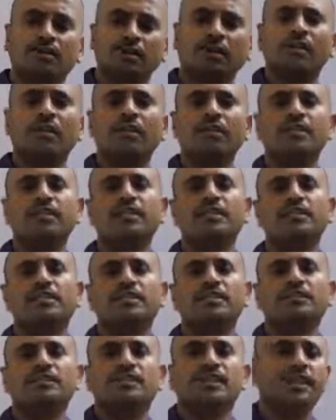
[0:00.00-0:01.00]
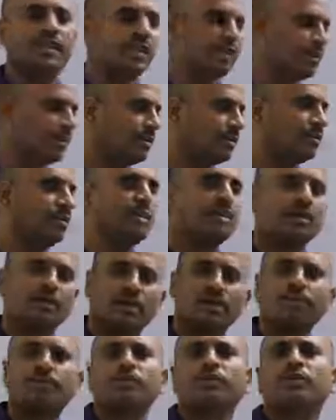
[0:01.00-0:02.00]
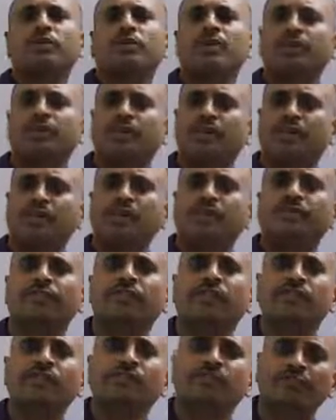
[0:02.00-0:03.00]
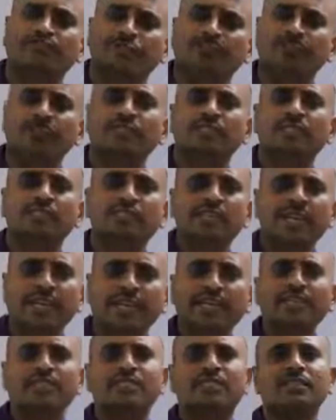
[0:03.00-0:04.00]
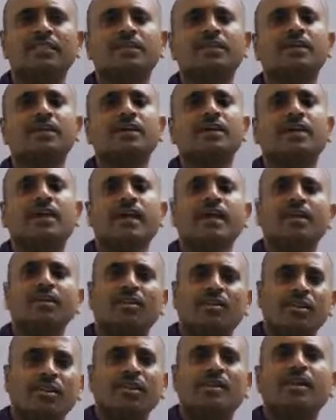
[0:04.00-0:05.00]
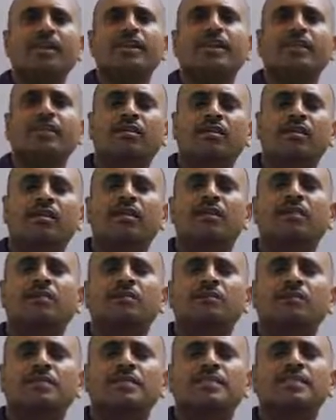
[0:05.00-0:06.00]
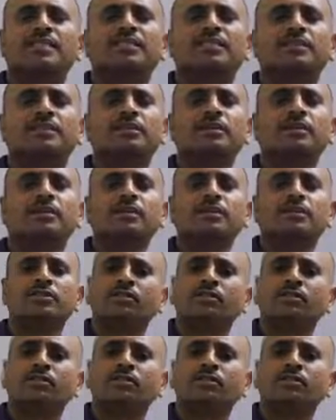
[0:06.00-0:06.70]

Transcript: non-living things like computer, TV, fridge, AC, and lorry, car, buses.